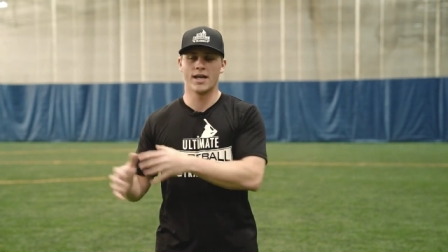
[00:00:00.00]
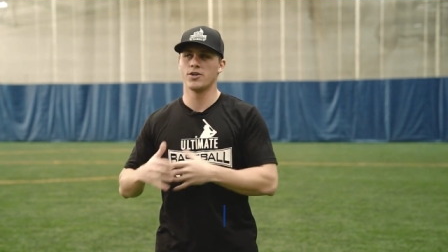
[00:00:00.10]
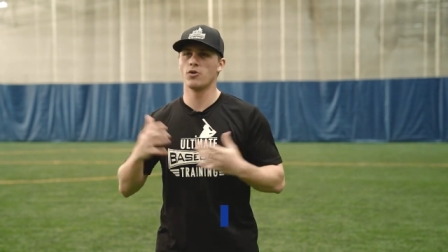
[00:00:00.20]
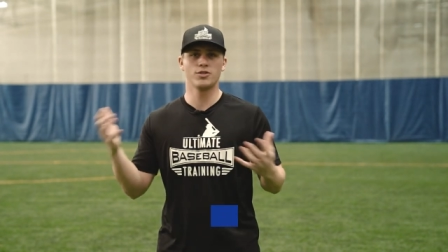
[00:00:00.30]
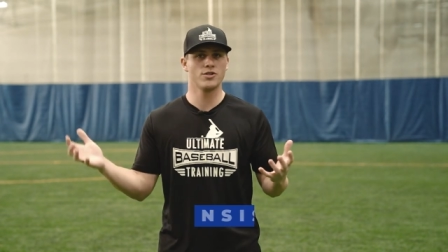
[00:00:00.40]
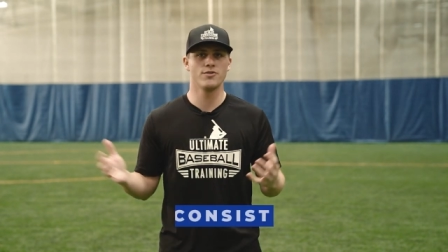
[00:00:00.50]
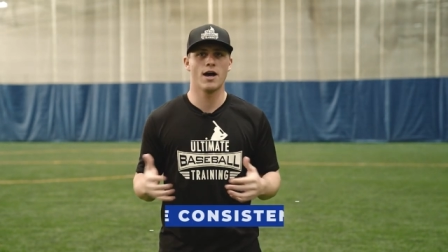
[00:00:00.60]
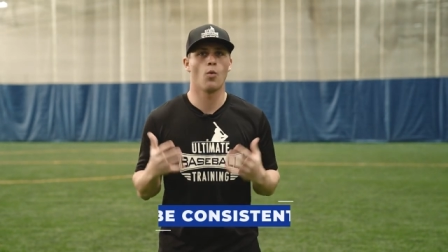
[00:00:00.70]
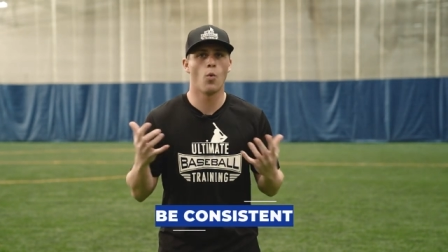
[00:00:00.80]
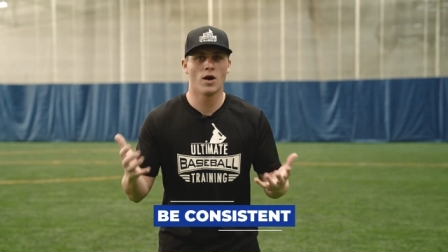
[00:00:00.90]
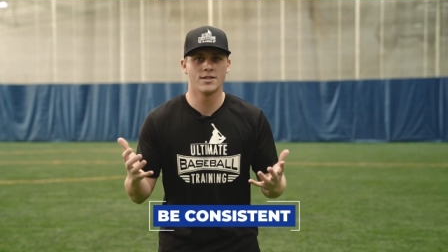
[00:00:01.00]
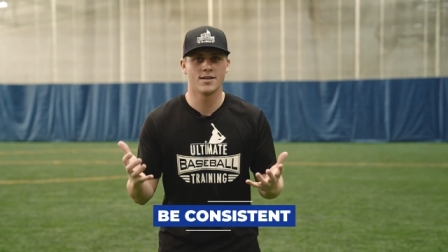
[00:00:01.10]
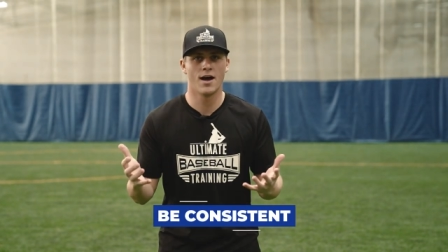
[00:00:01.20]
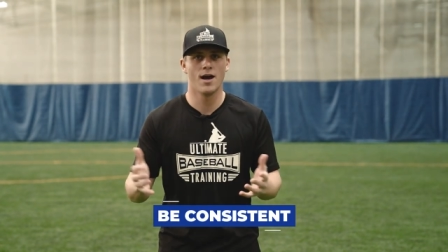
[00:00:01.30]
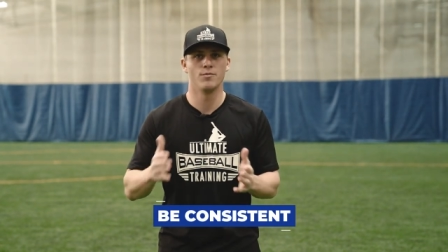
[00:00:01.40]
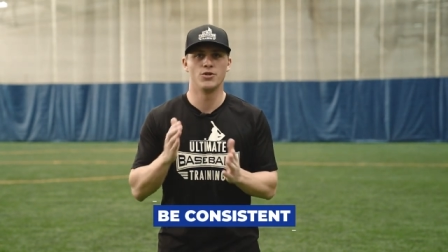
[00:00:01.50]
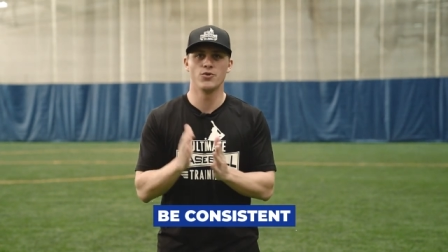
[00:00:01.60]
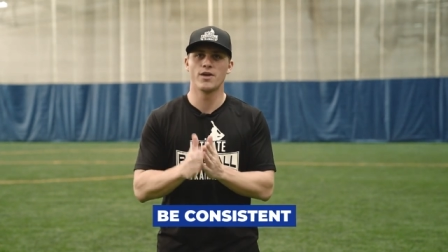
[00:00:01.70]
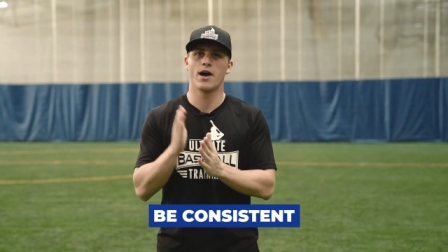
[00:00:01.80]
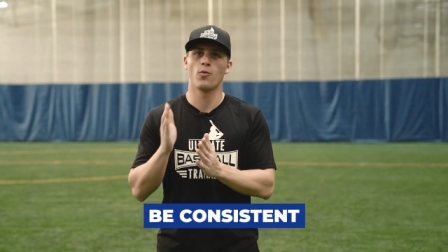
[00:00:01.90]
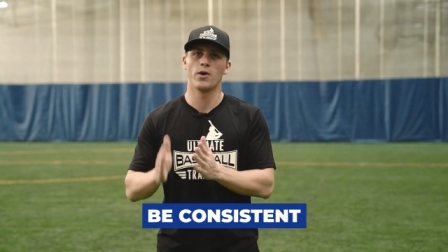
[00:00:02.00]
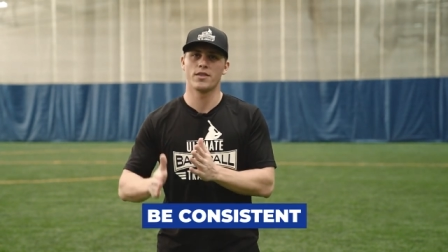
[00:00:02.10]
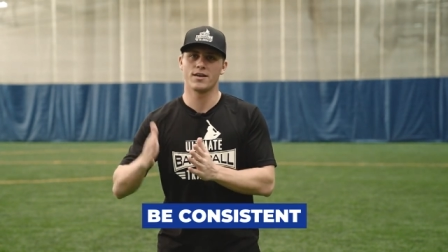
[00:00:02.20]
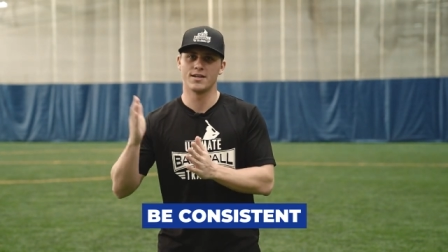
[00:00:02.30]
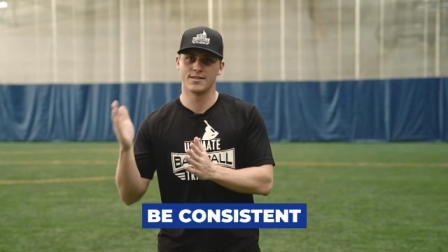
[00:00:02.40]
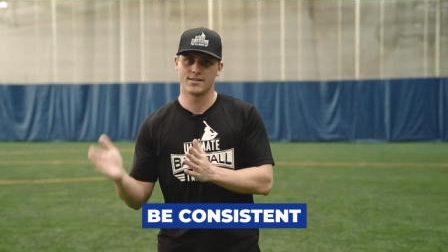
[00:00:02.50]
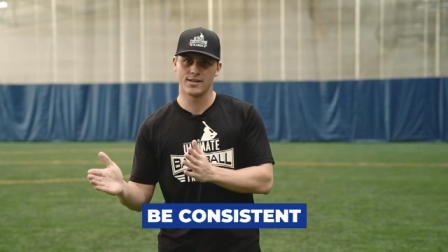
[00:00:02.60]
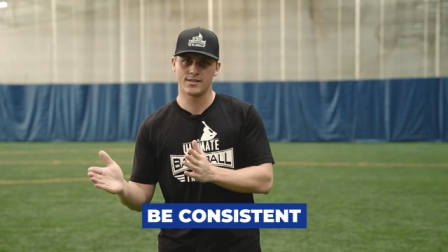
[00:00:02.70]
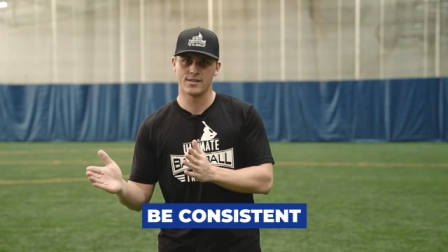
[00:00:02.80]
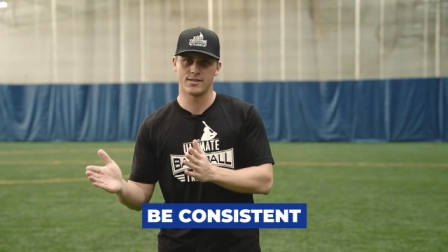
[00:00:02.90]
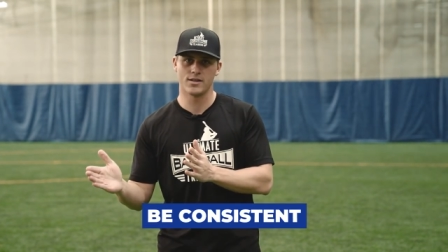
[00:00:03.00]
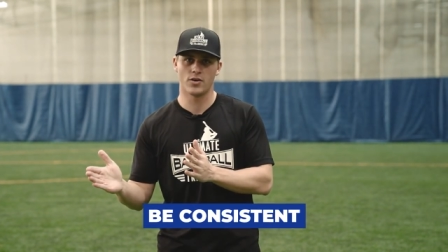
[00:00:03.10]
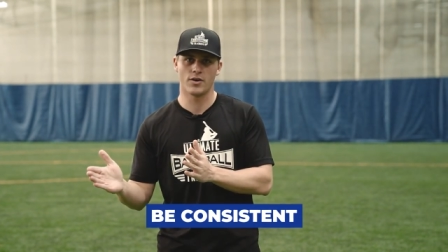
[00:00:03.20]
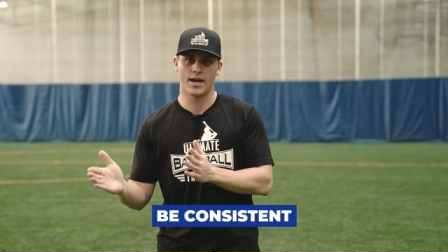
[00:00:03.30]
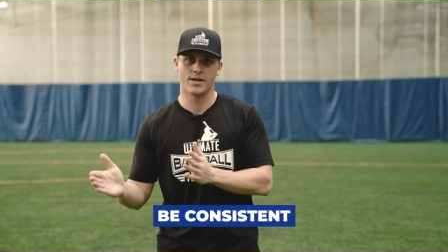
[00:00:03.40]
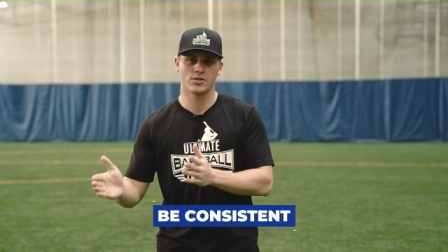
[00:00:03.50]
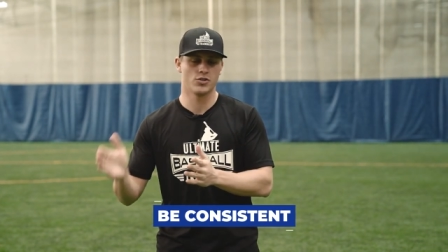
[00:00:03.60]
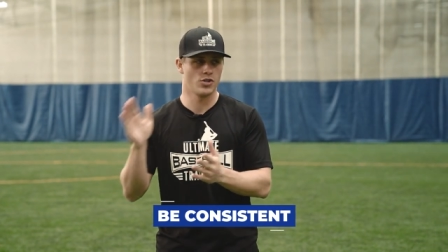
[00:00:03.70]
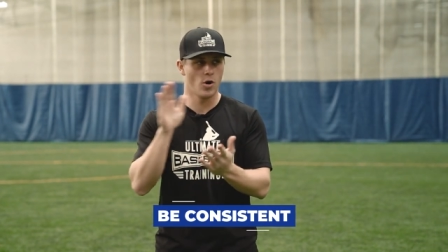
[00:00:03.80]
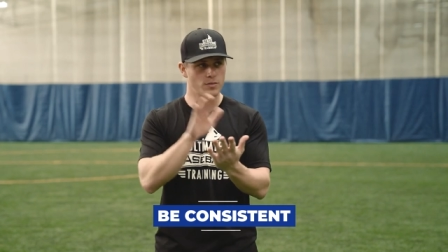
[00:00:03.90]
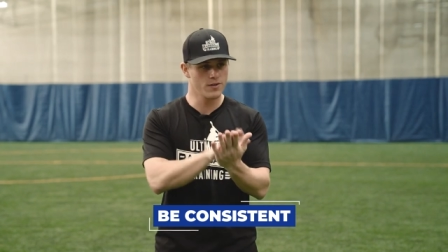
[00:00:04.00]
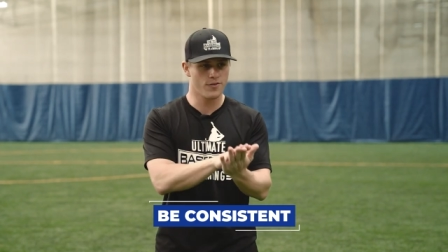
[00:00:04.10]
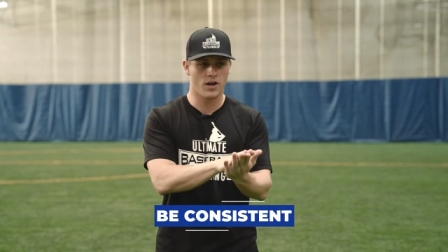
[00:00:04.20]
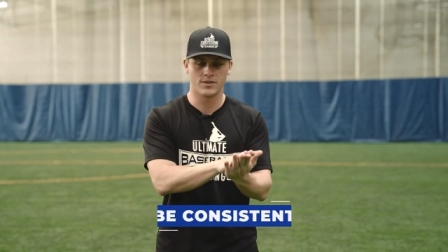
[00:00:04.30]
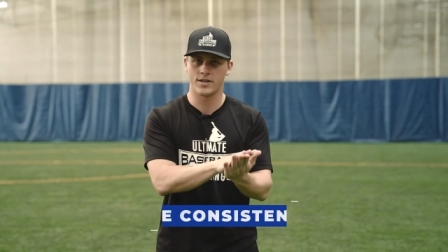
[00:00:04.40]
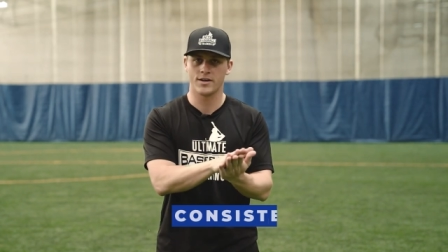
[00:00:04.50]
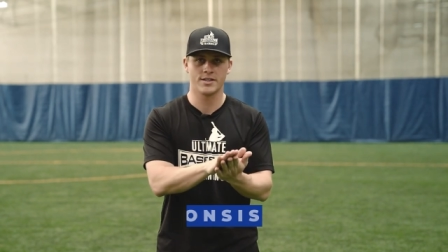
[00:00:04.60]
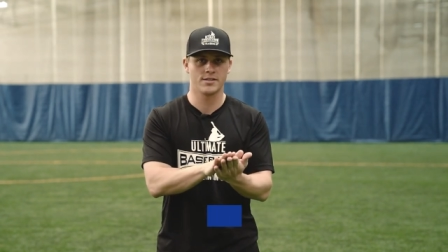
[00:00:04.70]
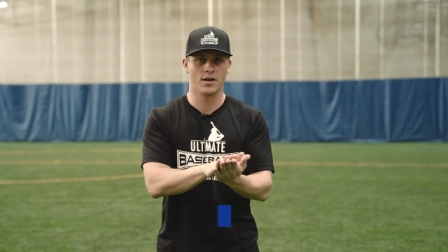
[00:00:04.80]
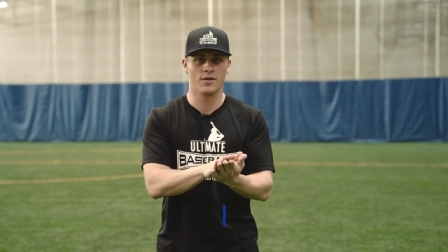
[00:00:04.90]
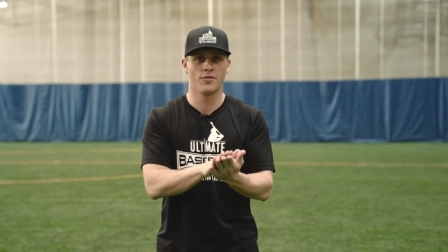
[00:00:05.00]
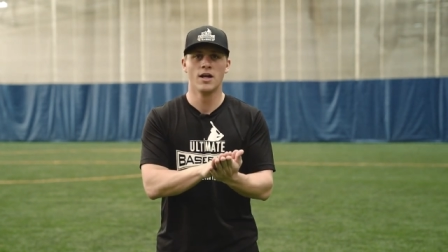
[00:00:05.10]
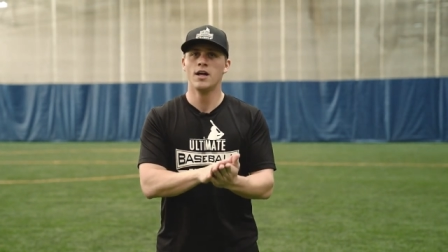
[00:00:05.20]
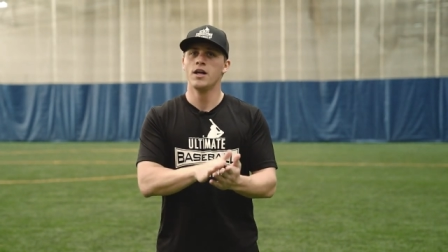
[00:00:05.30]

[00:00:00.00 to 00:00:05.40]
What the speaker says: And don't just do that one time, do that with consistency, okay? So show up to the voluntary stuff.